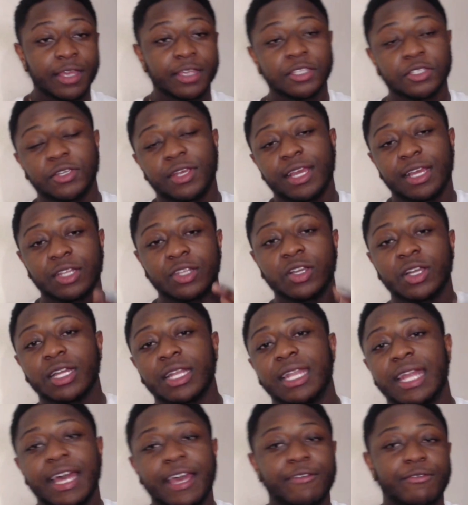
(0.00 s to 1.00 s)
Drake, Look
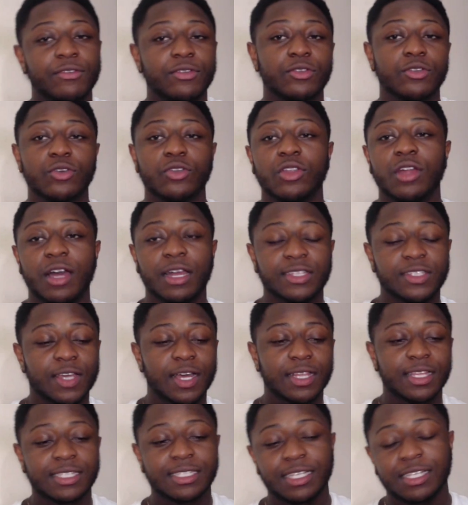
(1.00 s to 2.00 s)
Alive, no long
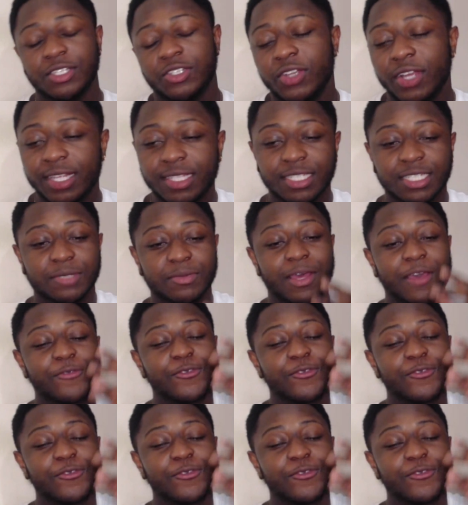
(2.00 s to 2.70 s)
talk. Let's get straight into this, man.